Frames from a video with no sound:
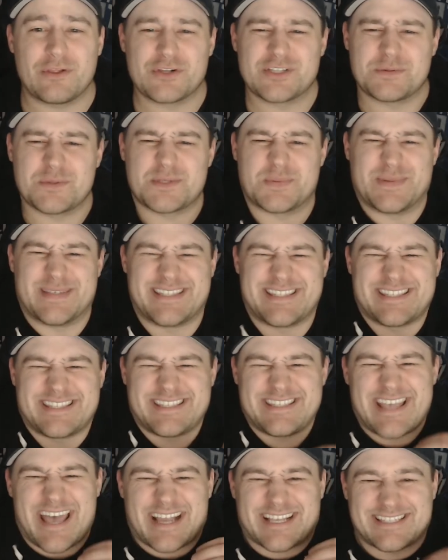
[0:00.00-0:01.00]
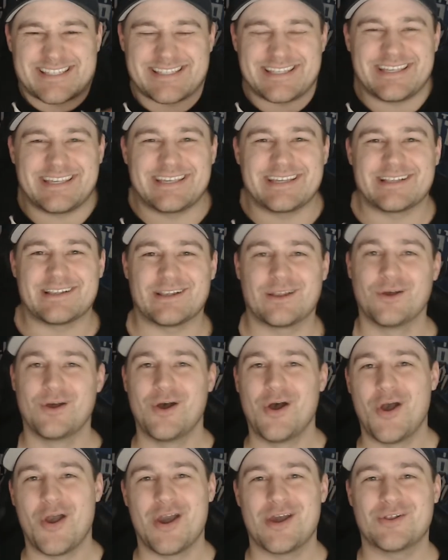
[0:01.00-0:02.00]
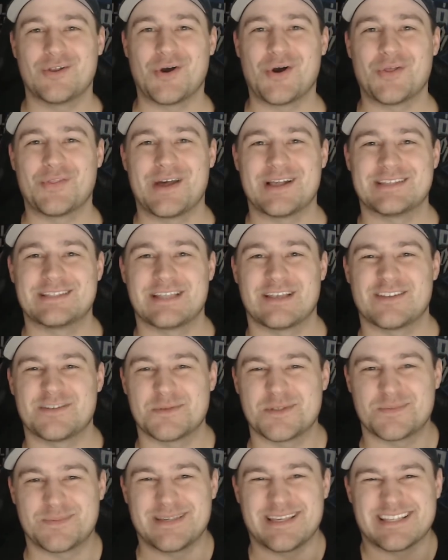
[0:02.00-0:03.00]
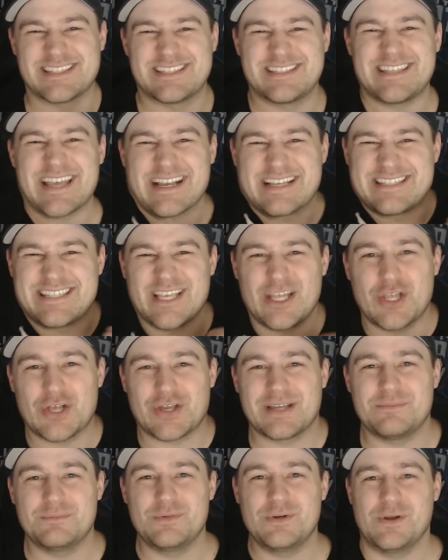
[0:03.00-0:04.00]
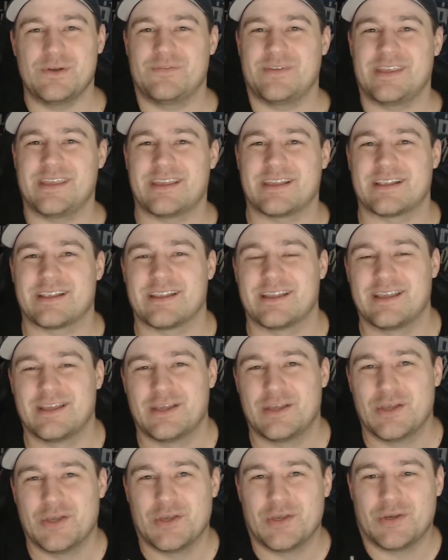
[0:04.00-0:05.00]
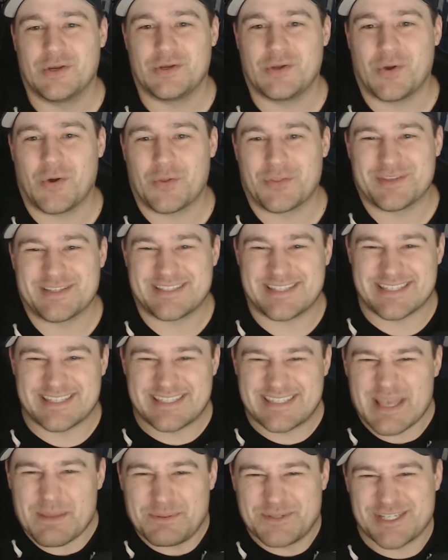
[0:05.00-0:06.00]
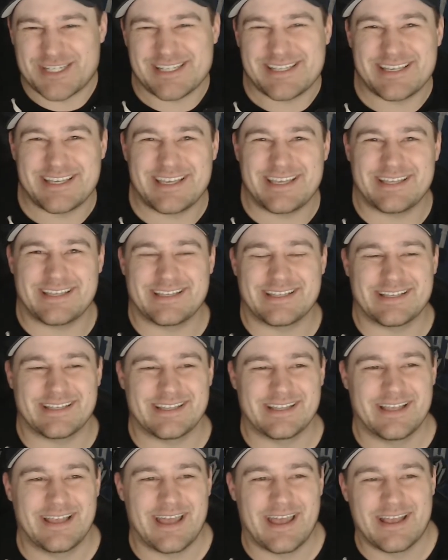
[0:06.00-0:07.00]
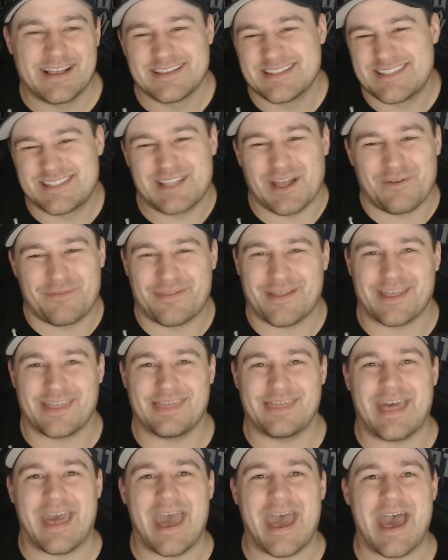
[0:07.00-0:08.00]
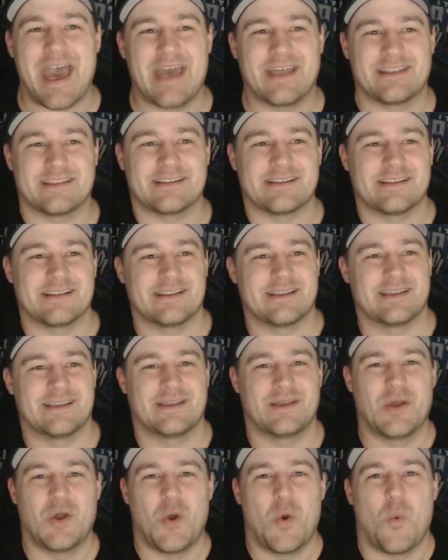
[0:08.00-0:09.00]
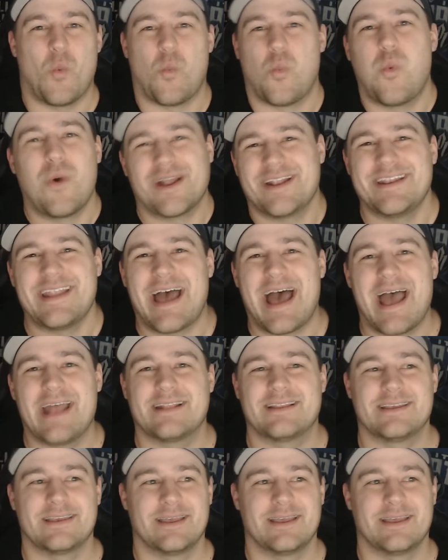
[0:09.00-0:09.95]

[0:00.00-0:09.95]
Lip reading: It's supposed to be sexy and all that stuff. It's supposed to be a sexy looking movie, and all this deception and stuff like that and whatnot.